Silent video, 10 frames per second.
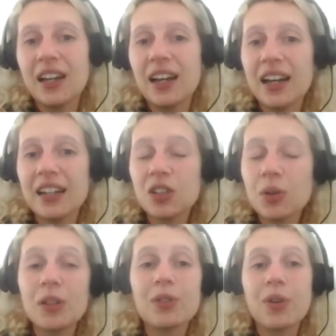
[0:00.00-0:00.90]
and
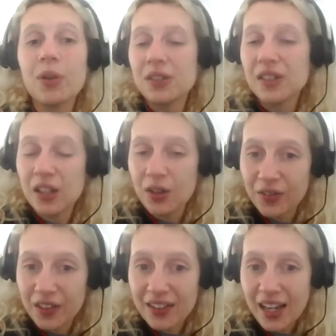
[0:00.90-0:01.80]
quit focusing
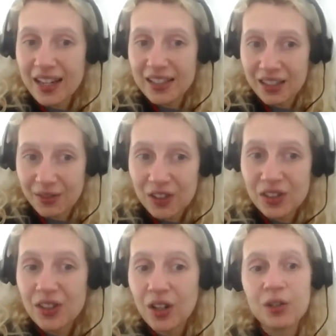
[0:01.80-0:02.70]
on the negative and
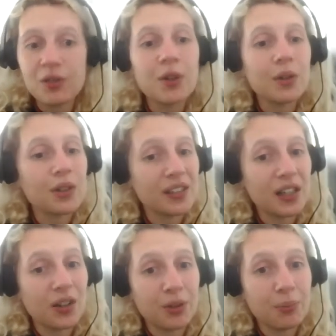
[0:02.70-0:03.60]
start focusing
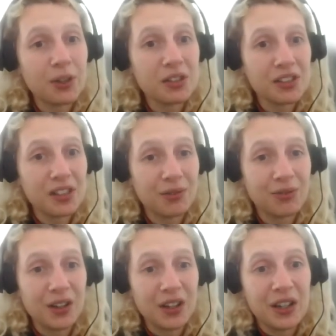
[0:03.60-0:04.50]
on the positive.
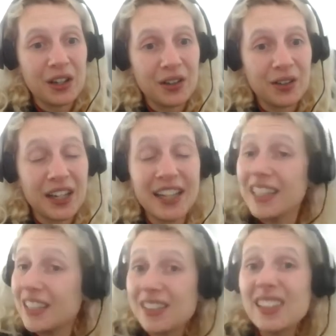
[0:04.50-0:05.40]
Okay,
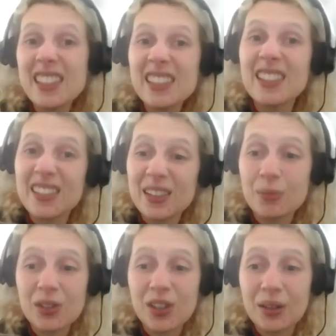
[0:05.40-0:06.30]
it's easier
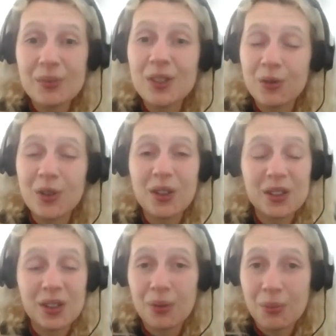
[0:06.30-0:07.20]
sometimes to
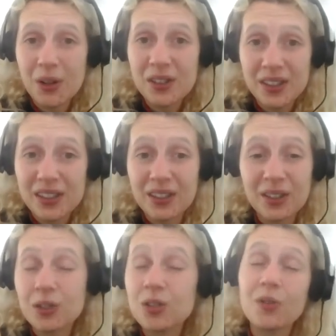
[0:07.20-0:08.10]
focus on the positive,
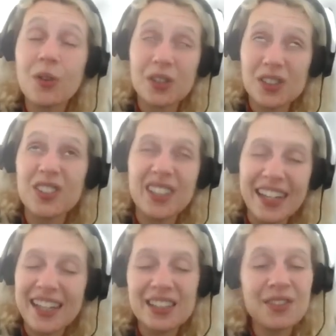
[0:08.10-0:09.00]
to focus on the
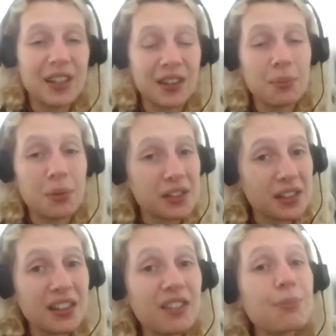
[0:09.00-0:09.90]
negative than the
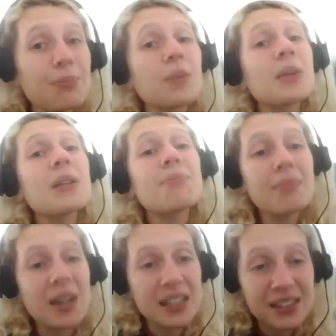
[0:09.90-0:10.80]
positive, but we
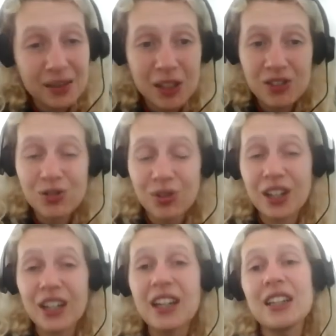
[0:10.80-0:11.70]
must
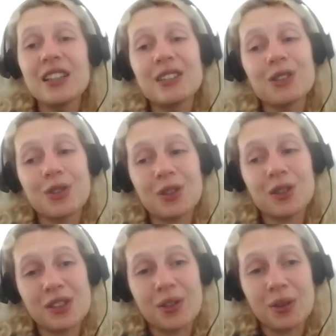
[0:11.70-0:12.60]
try to
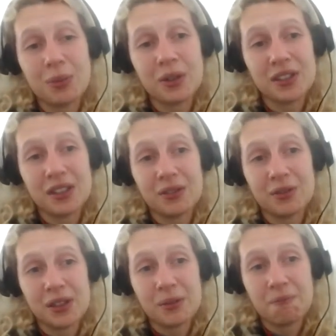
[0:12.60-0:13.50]
focus on the positives.